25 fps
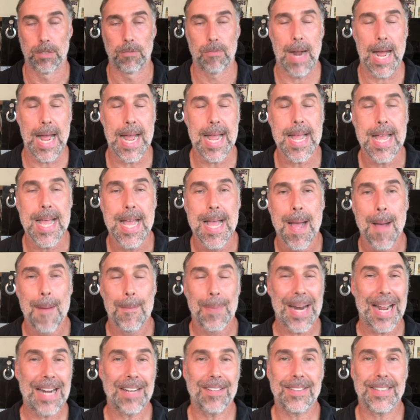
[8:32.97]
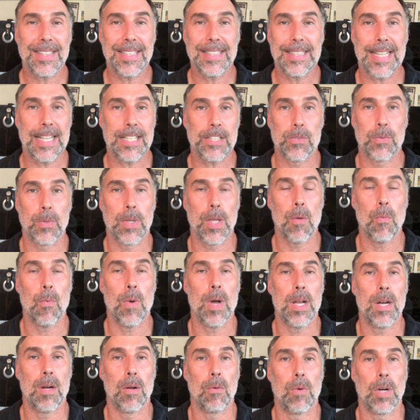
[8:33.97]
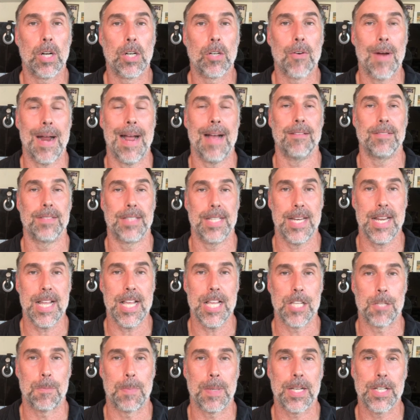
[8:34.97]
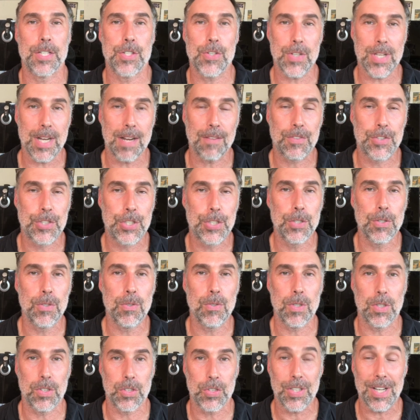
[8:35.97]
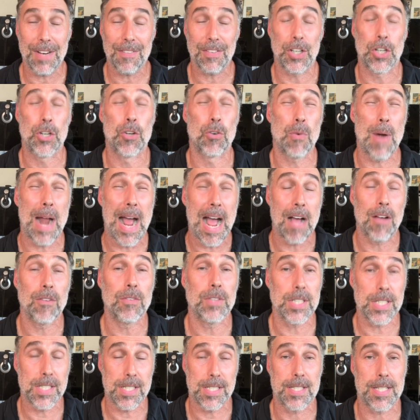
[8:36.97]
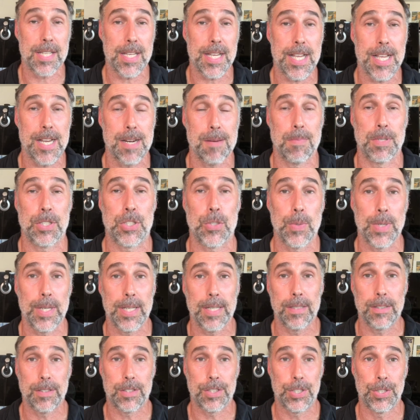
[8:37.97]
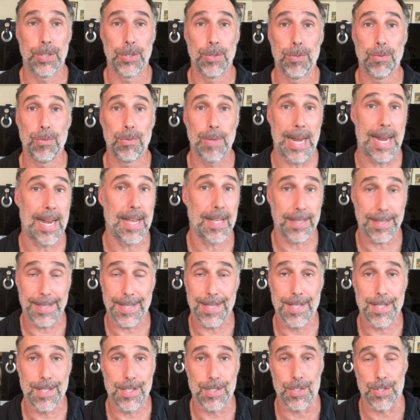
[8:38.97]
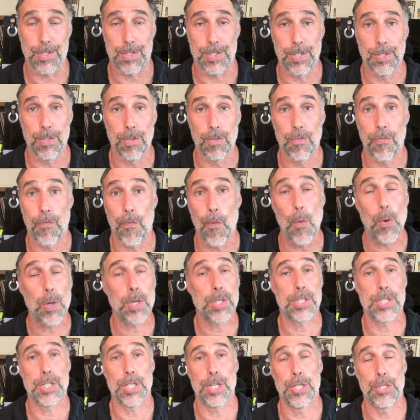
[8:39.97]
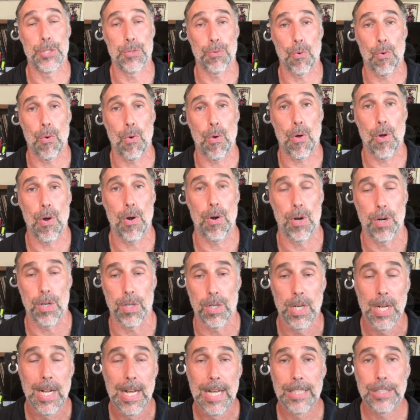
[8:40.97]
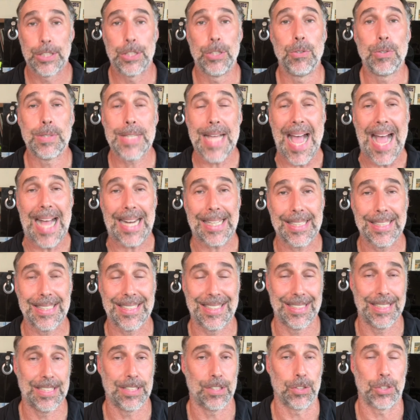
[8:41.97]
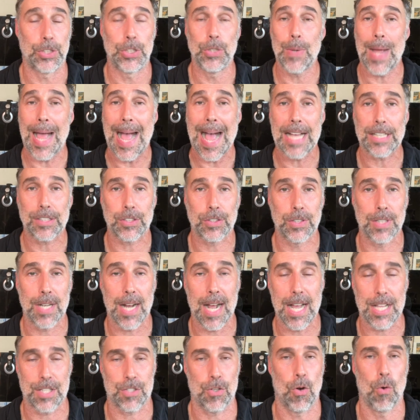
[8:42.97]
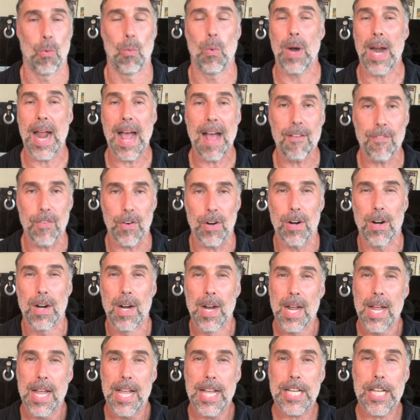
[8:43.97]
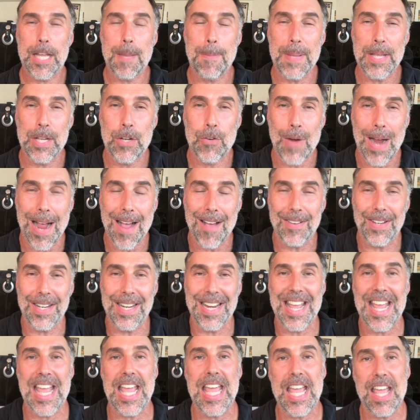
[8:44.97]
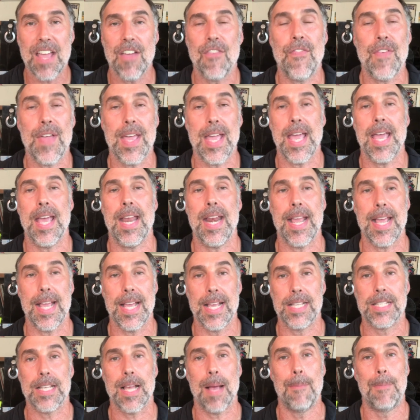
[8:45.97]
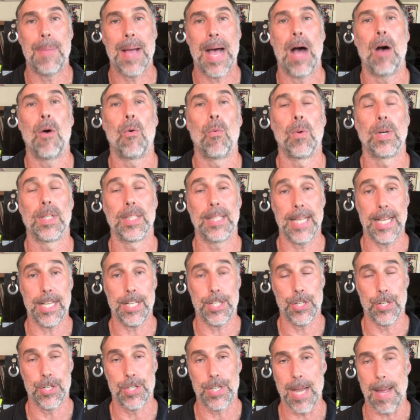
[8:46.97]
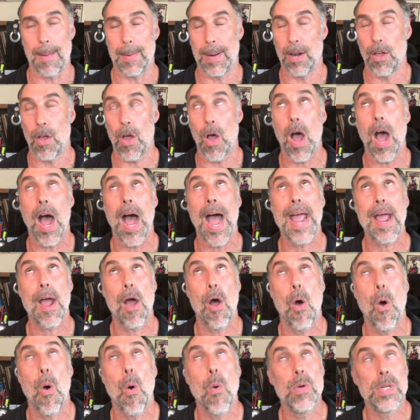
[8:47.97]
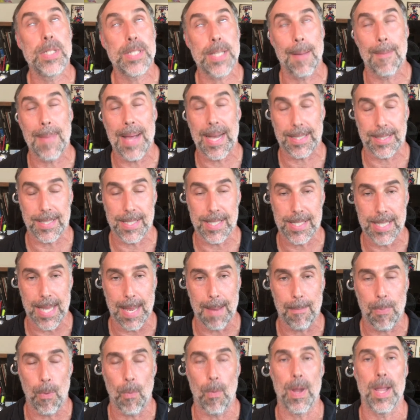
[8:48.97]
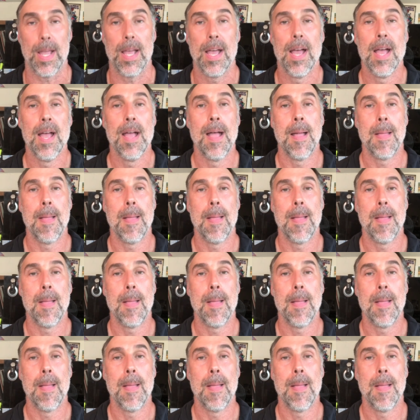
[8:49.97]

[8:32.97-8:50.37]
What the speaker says: Right? But I don't think that's really what grounded is, because you can have a grounded scene between two aliens or two forks in a drawer or two cactuses or two astronauts or whatever. It could be grounded if it is about relationship. And I always come back to the same point.